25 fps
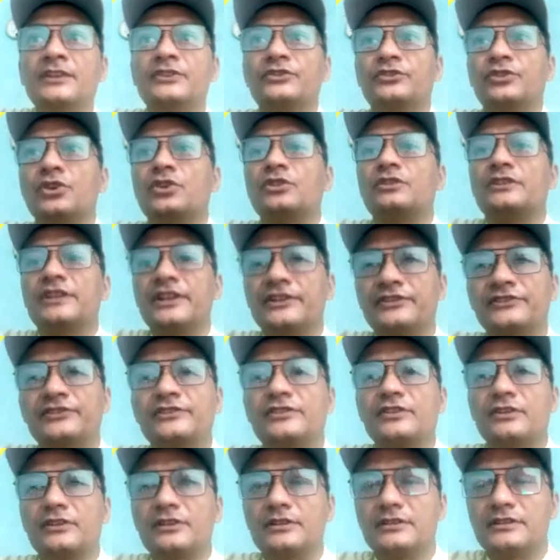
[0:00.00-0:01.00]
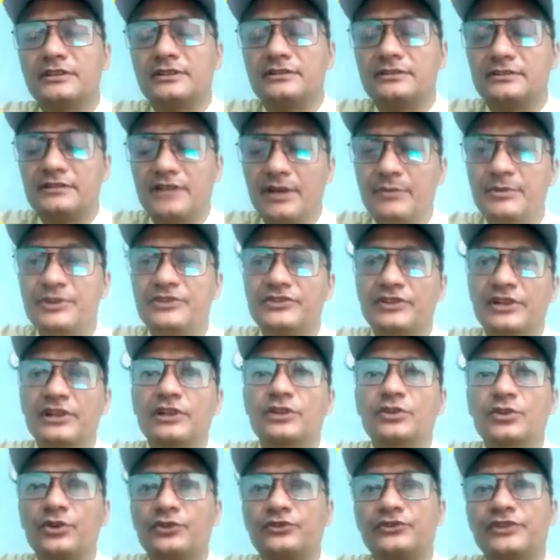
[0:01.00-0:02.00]
So this
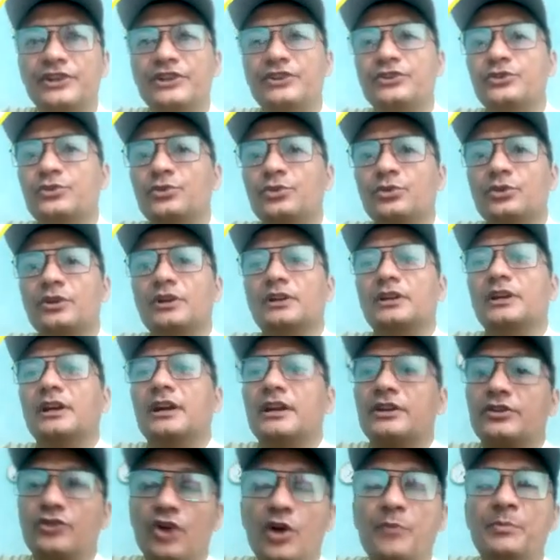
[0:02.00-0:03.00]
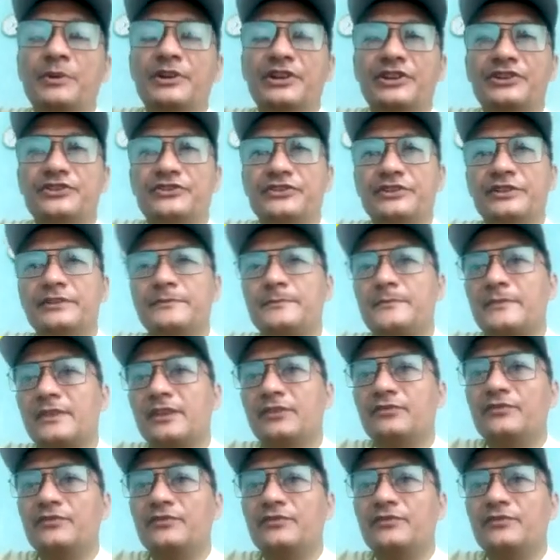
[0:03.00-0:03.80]
commission looks into competition.